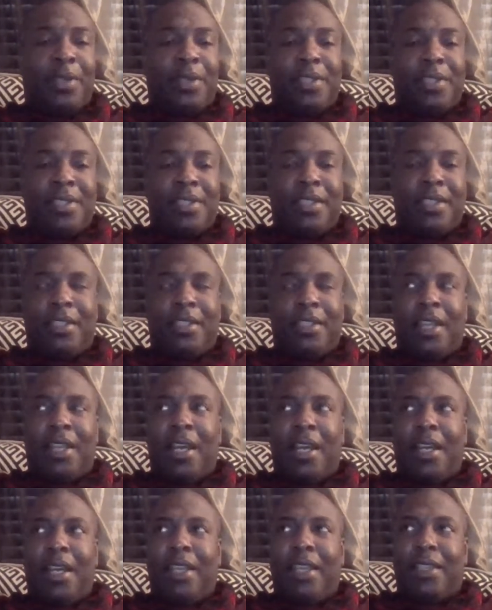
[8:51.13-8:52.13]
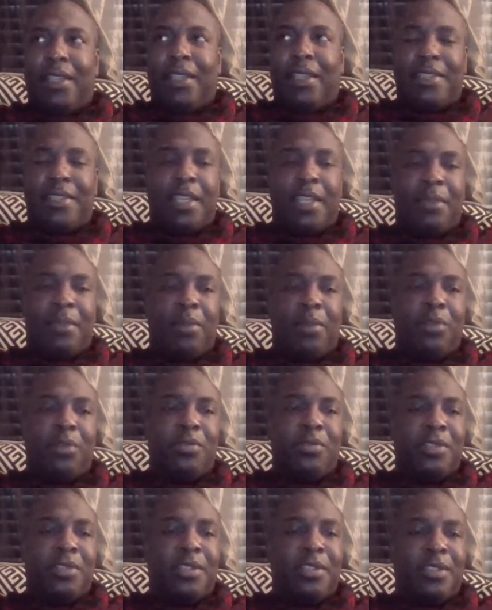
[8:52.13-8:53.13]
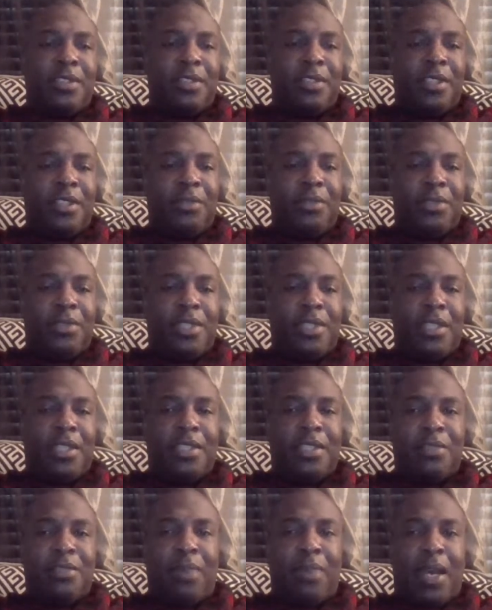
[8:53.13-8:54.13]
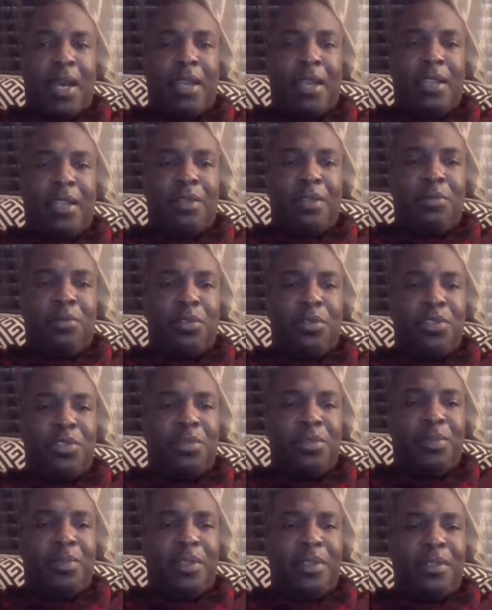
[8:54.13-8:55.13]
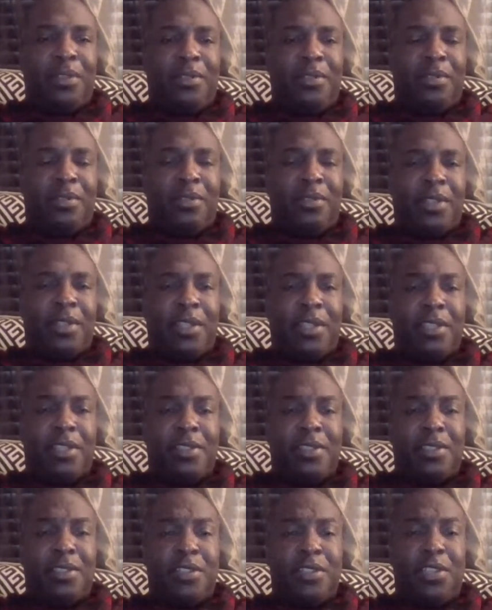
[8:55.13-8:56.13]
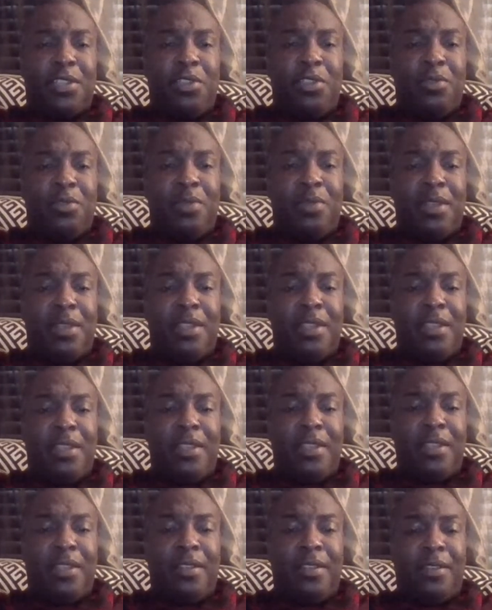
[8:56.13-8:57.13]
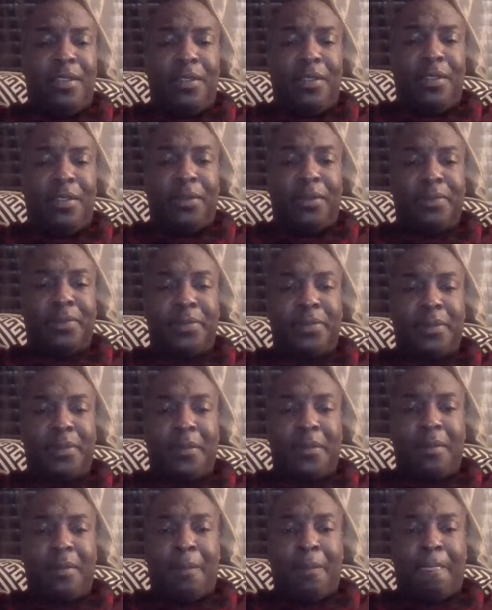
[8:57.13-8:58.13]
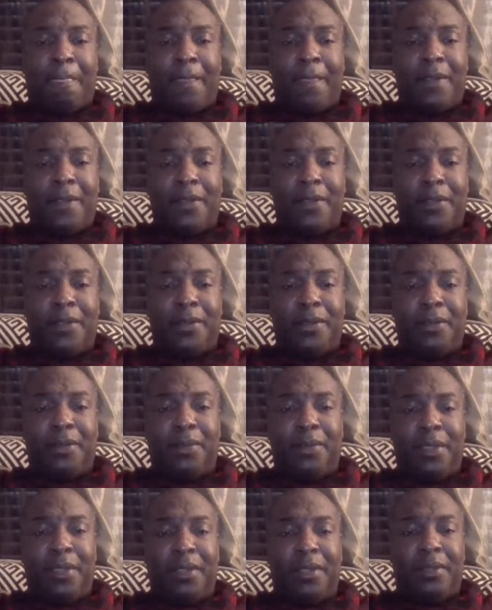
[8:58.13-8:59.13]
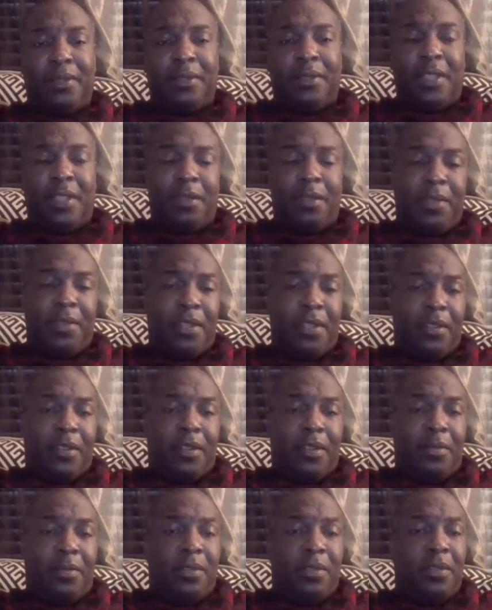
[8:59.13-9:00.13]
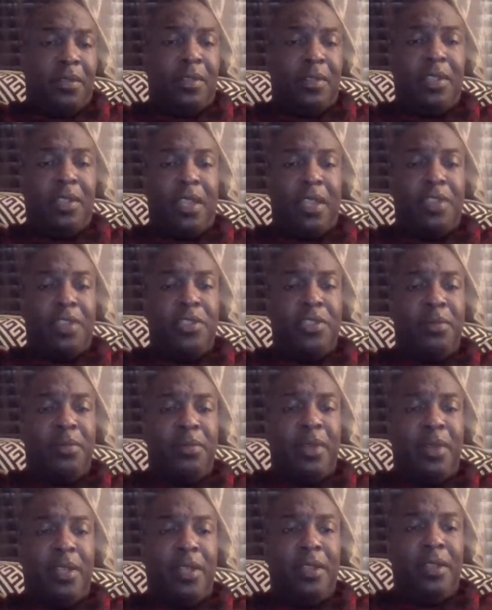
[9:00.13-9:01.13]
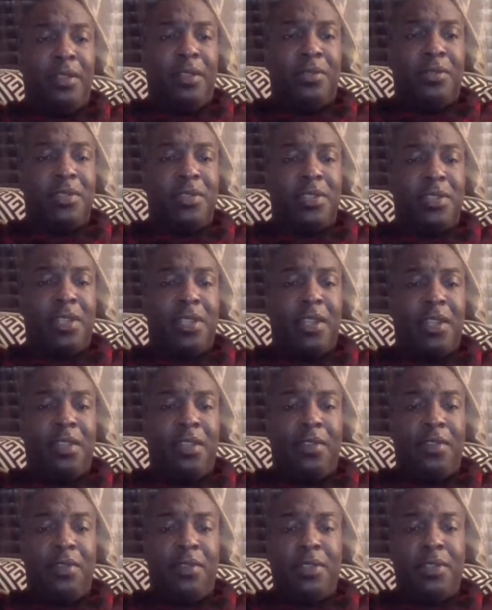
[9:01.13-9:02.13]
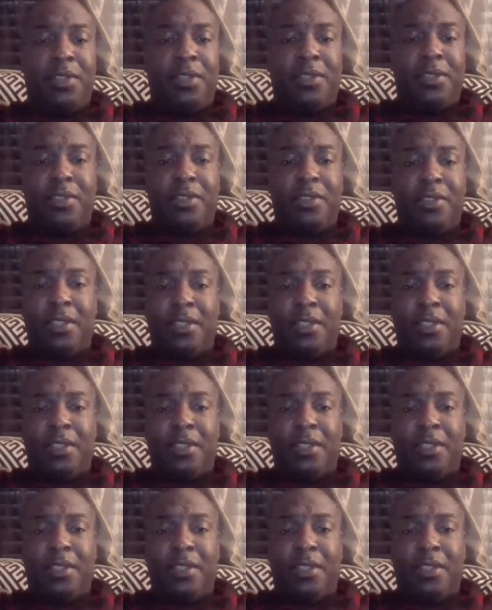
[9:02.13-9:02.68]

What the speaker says: they say God had to take Moses because they would take his body and worship it. I guess it's just a human need. So, but I mean, come on, look at your money. Those are slave owners.